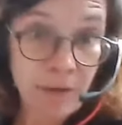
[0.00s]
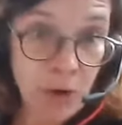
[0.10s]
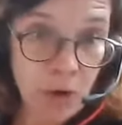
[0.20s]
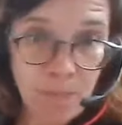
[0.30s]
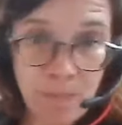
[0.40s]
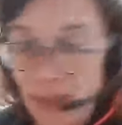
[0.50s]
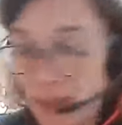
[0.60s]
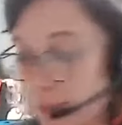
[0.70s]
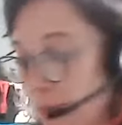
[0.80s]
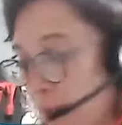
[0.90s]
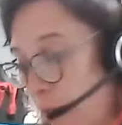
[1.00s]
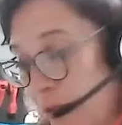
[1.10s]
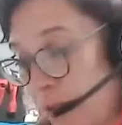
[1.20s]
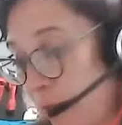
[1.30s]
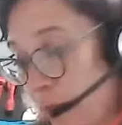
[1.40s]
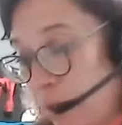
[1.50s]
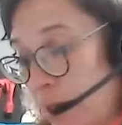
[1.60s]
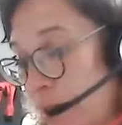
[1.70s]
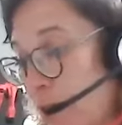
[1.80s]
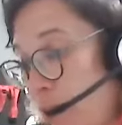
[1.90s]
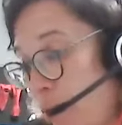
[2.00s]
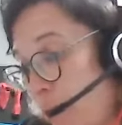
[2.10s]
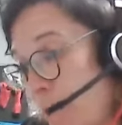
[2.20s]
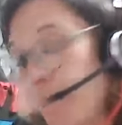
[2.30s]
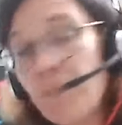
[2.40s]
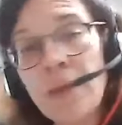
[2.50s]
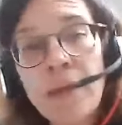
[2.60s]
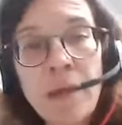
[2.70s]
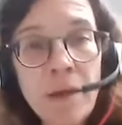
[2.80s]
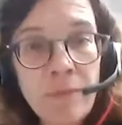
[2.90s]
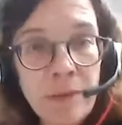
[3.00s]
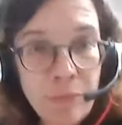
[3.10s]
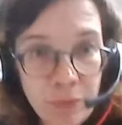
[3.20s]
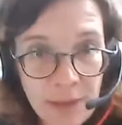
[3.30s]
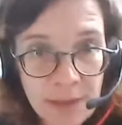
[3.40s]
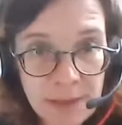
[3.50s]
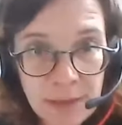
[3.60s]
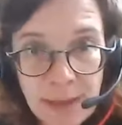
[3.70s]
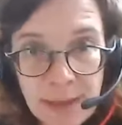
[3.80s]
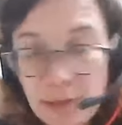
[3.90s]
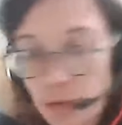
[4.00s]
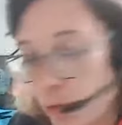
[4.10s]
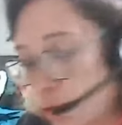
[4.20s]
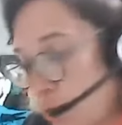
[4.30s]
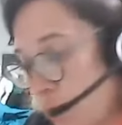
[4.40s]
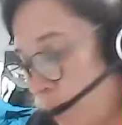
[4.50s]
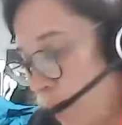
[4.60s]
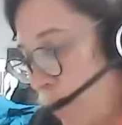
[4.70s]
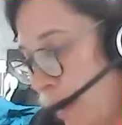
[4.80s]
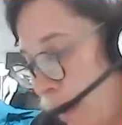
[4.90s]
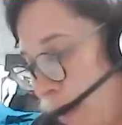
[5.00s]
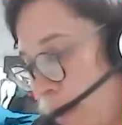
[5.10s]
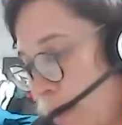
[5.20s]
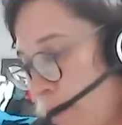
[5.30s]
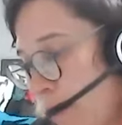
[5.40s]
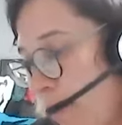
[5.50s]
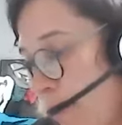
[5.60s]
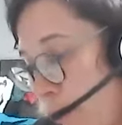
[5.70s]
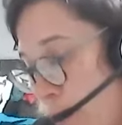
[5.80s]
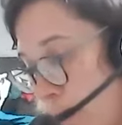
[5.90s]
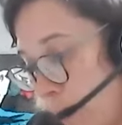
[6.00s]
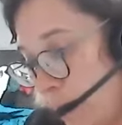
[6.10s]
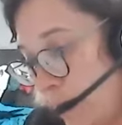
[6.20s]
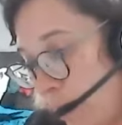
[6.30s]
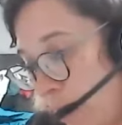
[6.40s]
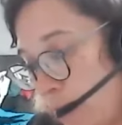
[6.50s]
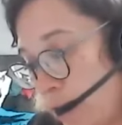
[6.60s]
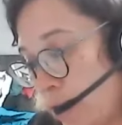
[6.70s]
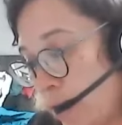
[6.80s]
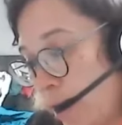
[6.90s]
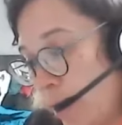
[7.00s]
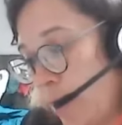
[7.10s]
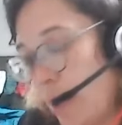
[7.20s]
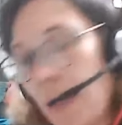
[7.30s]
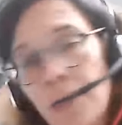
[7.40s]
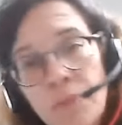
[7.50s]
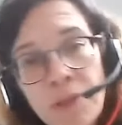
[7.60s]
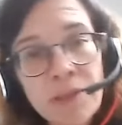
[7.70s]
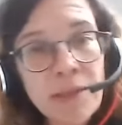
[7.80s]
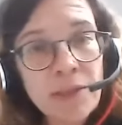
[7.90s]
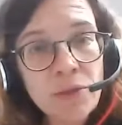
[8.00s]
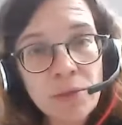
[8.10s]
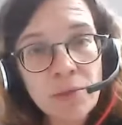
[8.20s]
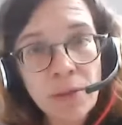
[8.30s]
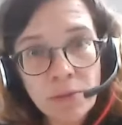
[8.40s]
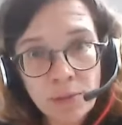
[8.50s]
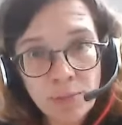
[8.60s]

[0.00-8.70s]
own mess for several days in a row. They breed extremely young, at 4 months of age. And once they're too old to